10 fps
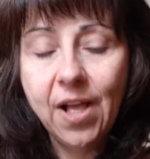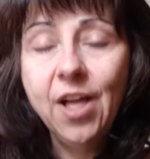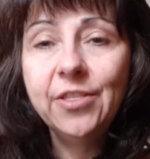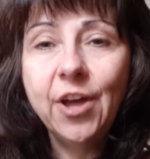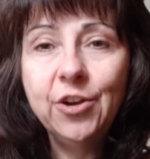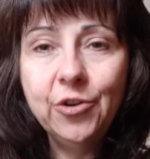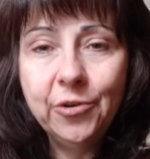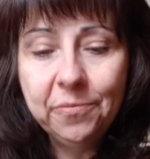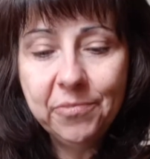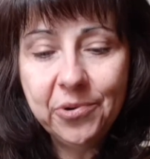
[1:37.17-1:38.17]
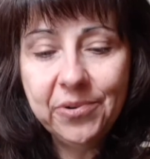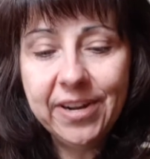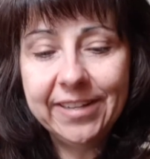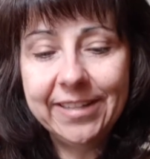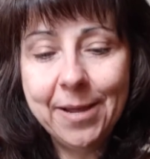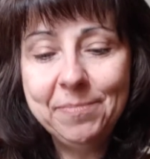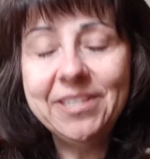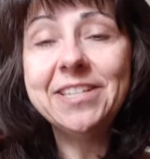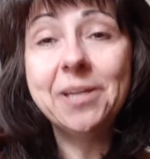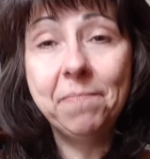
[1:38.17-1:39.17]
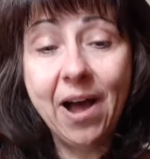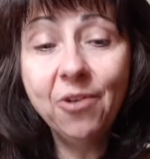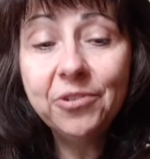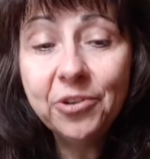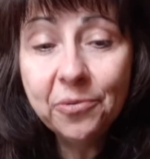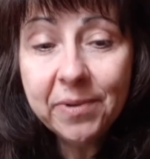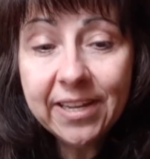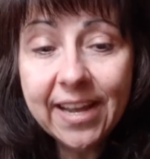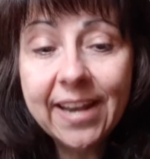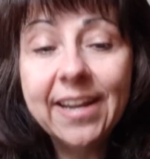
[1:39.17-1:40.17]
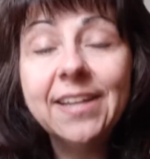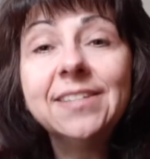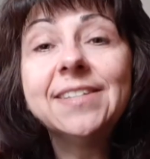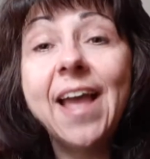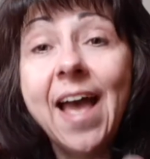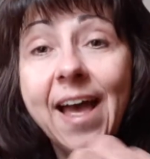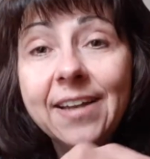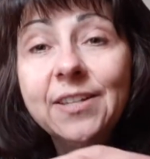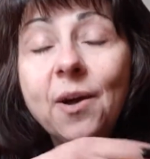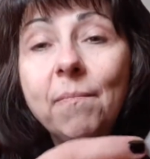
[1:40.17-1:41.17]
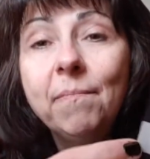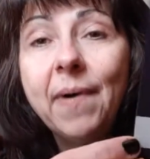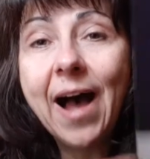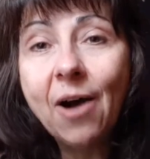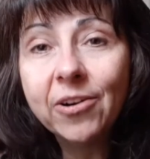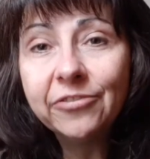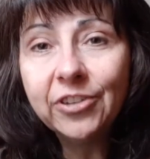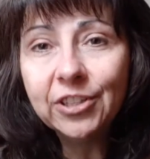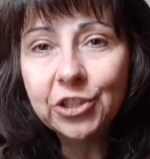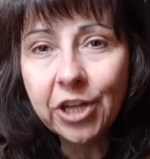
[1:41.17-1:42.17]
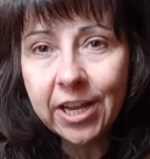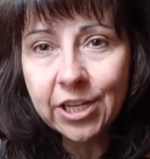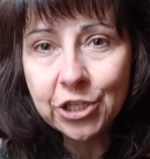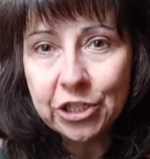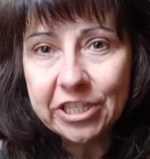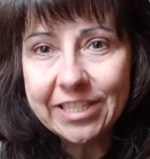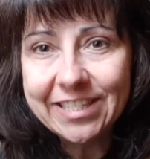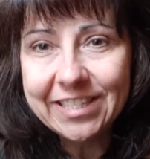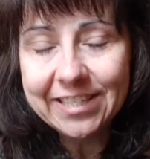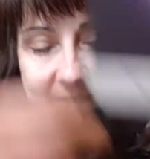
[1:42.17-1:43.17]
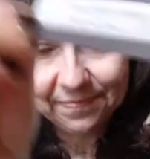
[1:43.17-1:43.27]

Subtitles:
The new moon eclipse is about new beginnings and powerful changes.